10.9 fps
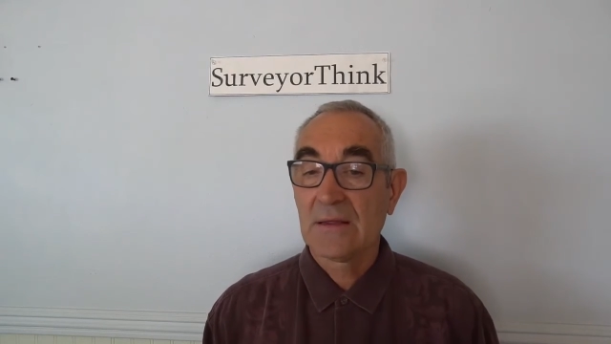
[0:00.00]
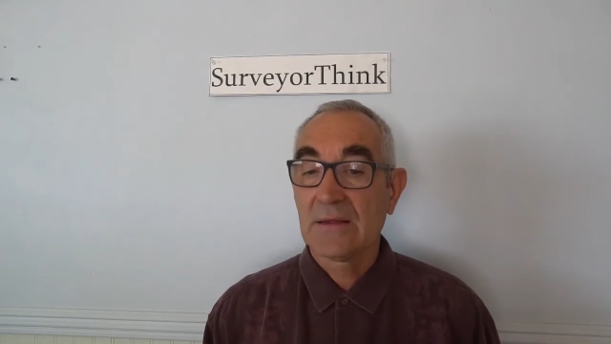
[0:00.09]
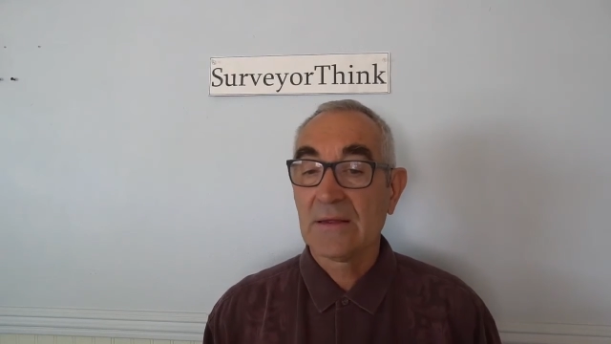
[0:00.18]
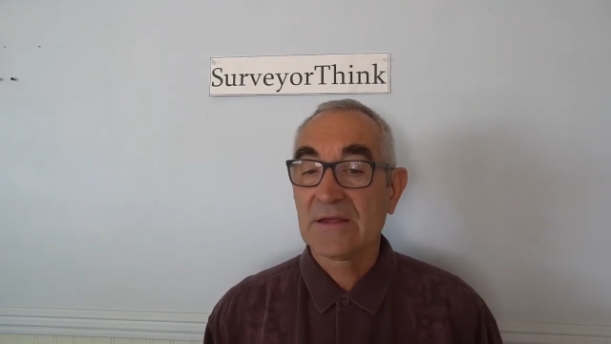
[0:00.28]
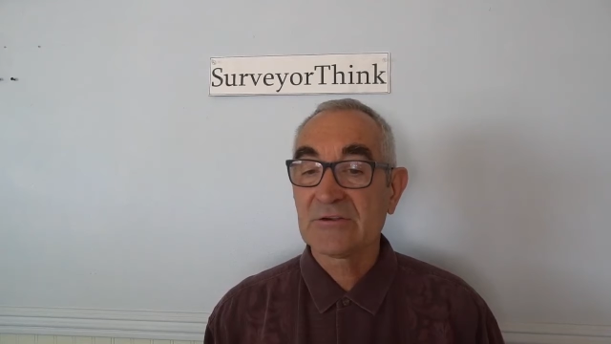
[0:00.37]

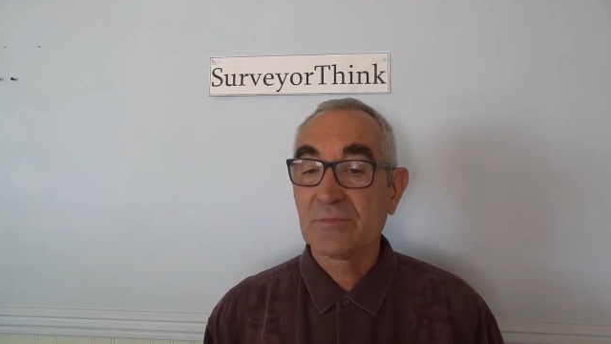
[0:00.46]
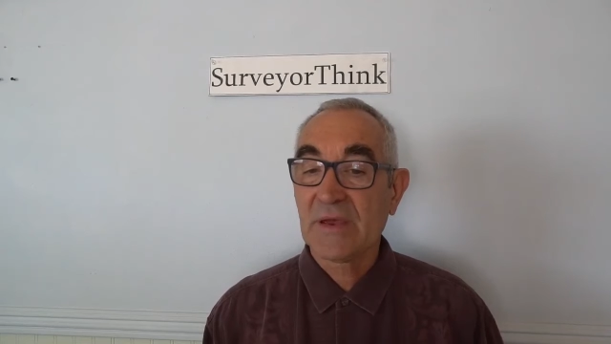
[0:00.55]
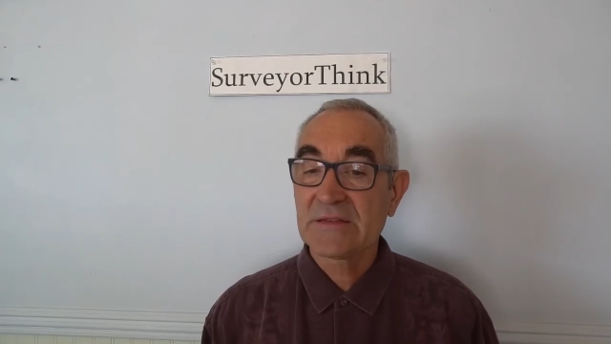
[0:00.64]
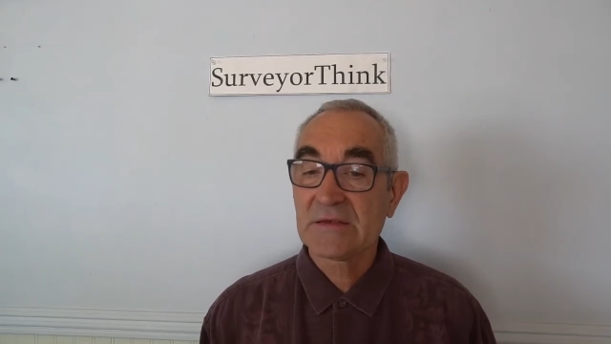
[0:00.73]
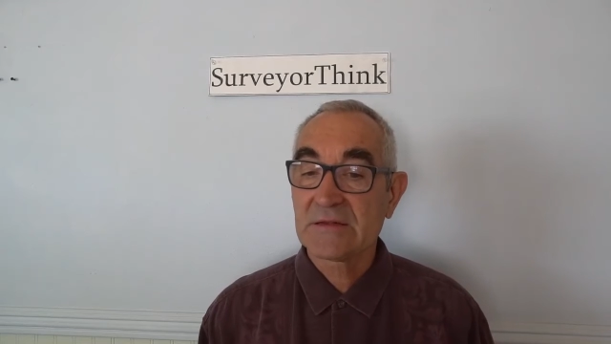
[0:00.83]

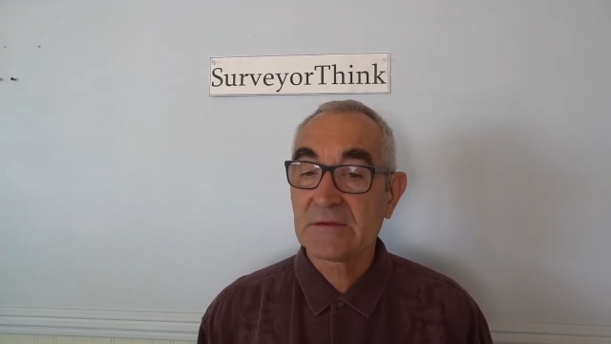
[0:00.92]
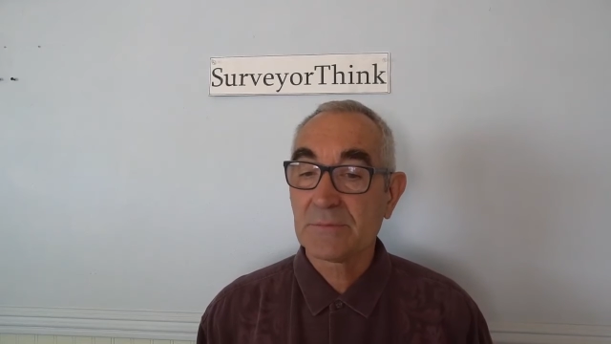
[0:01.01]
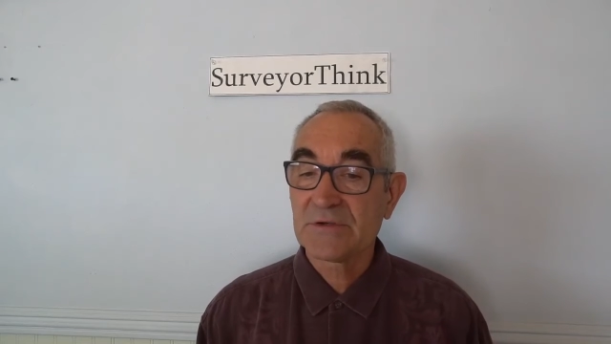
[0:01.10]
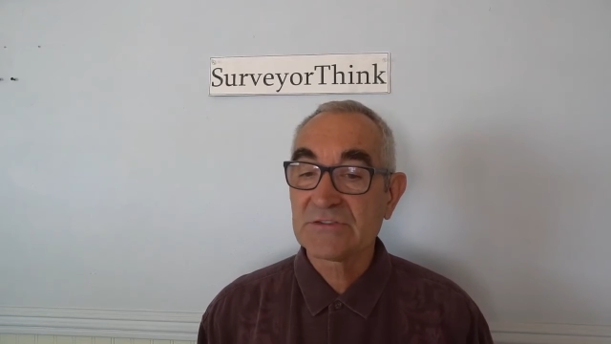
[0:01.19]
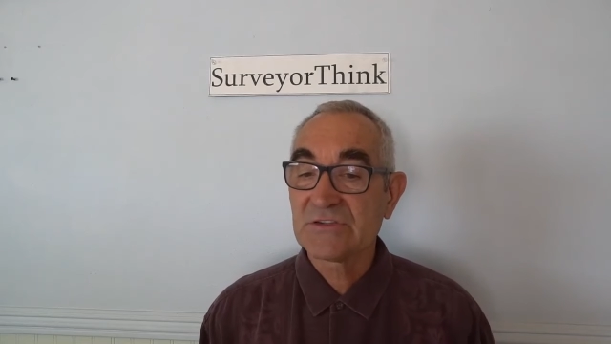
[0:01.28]
expected
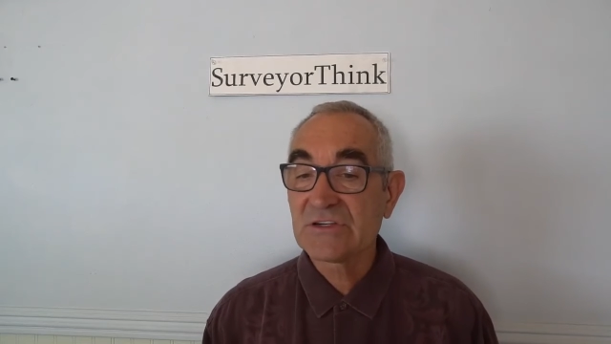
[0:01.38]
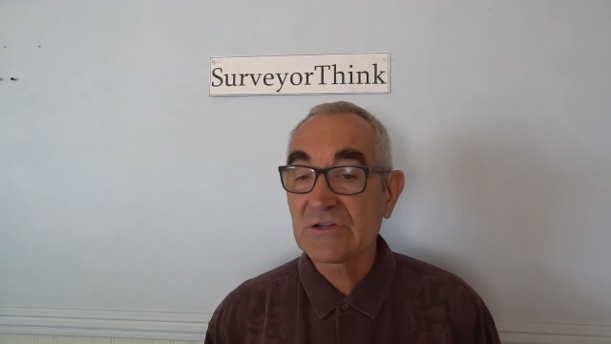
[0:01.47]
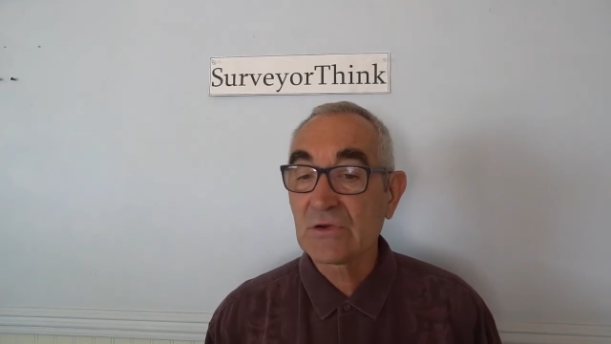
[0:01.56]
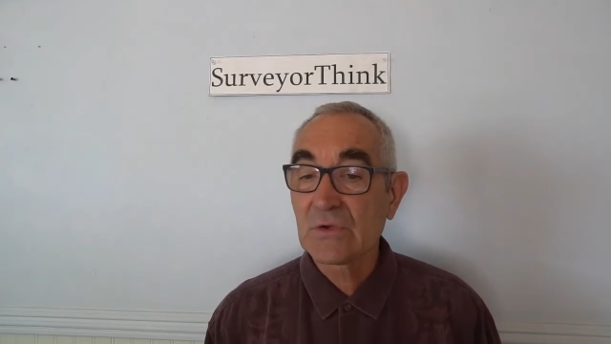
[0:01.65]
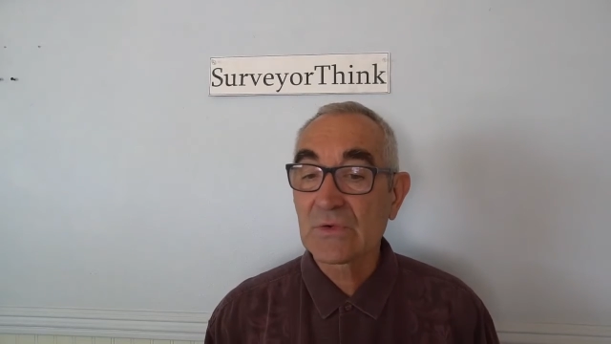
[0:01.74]

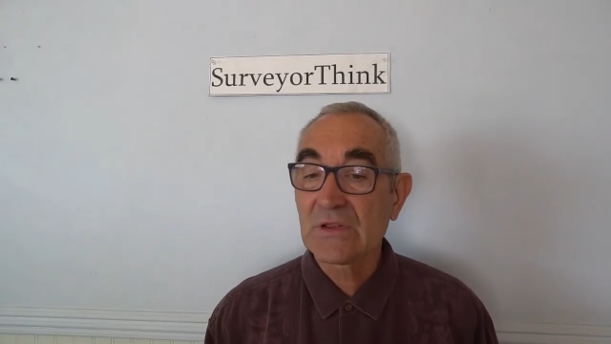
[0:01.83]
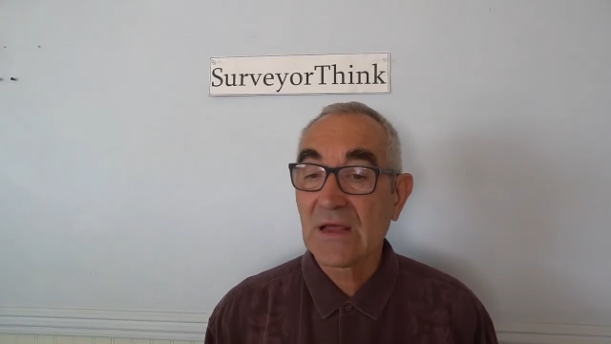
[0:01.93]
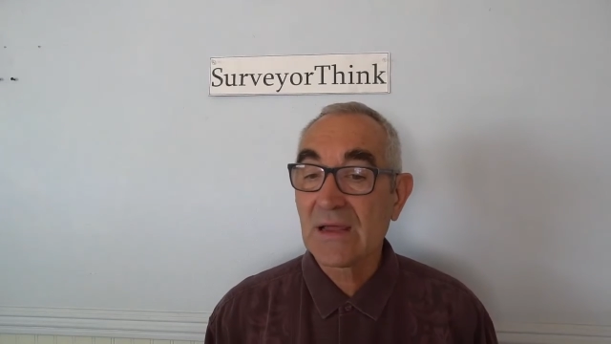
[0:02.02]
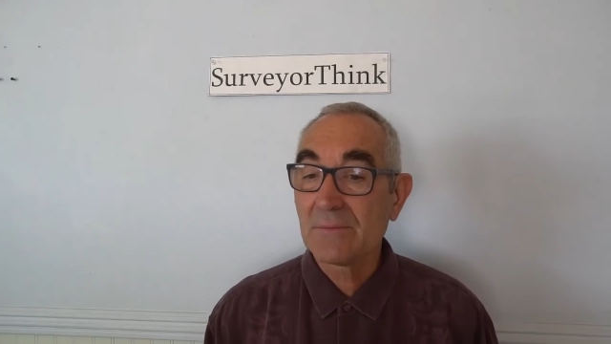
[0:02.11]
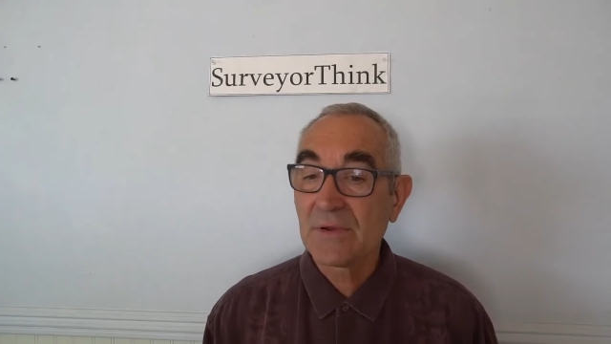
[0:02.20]
positional
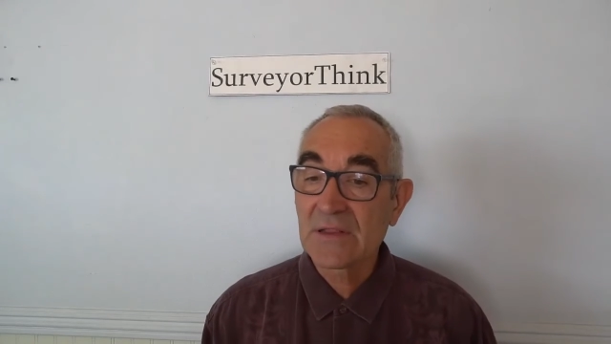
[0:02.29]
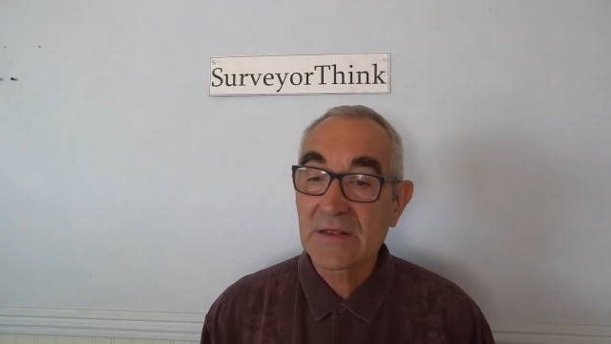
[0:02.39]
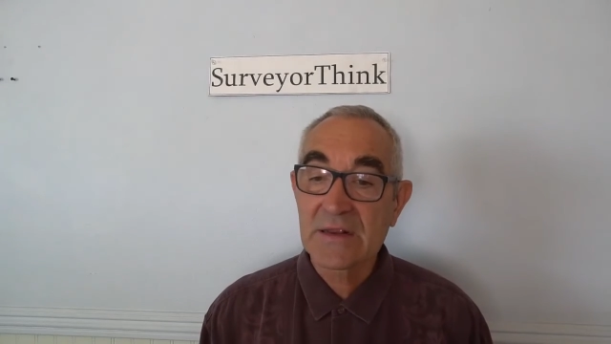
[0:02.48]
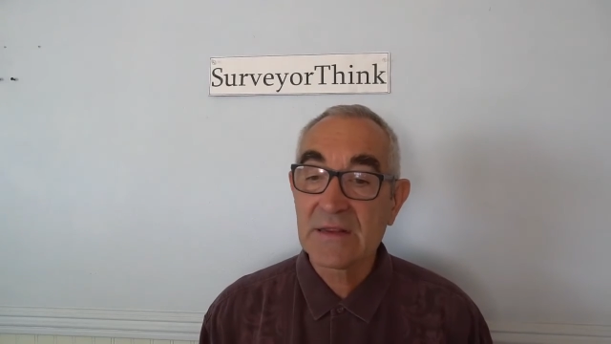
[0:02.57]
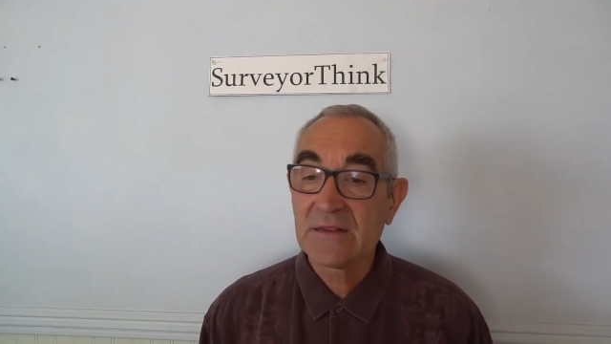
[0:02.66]

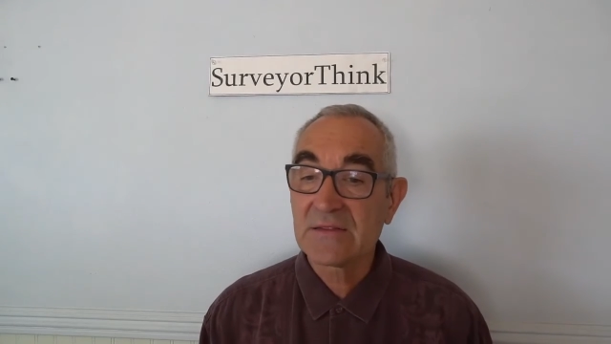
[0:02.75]
reliability,